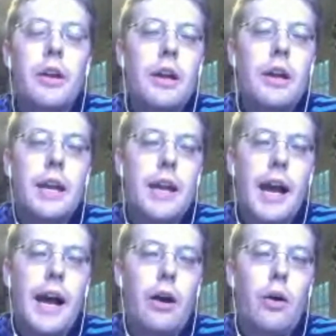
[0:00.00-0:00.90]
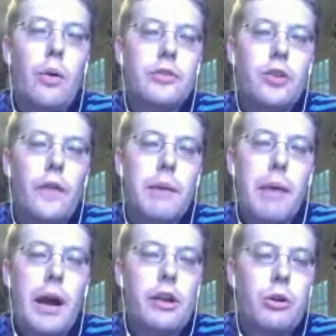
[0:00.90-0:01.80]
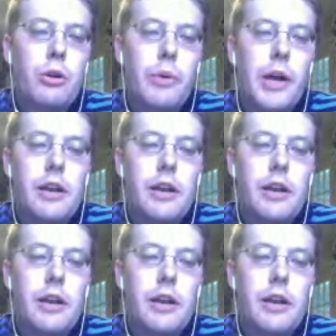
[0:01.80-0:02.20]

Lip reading: and now it's only at -1 rend,